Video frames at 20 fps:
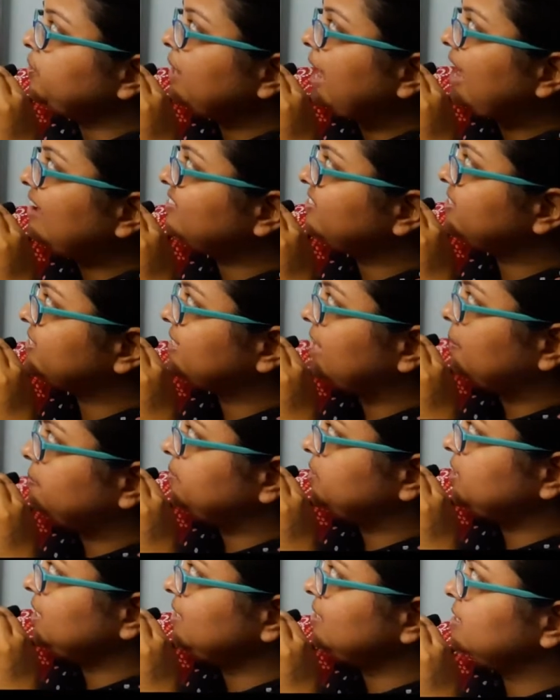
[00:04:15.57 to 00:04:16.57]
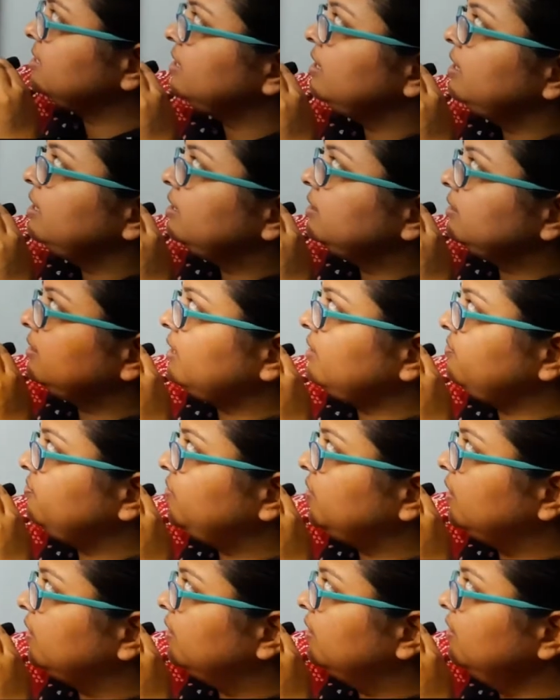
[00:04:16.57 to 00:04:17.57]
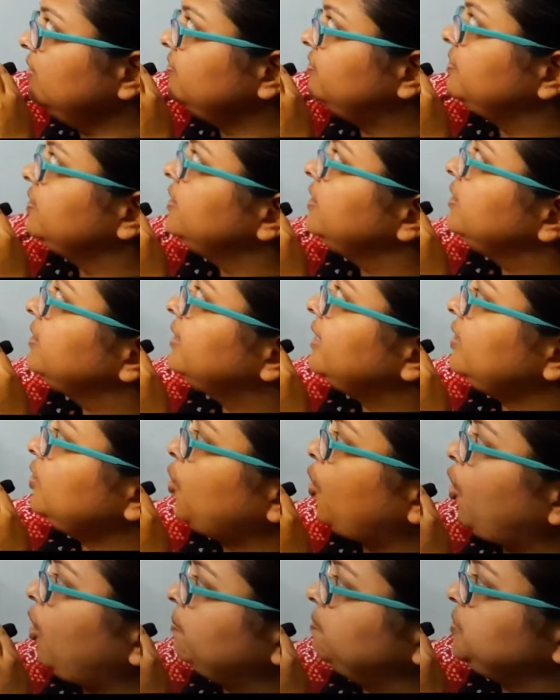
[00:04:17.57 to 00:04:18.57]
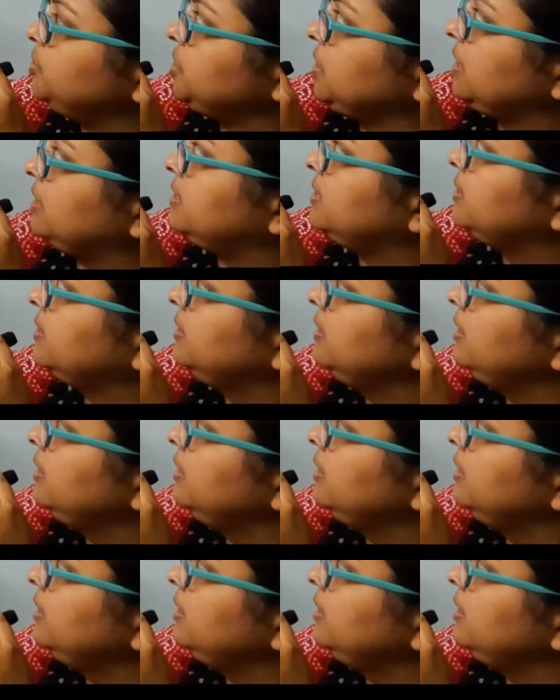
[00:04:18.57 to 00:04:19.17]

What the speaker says: to have subject, then verb, then object.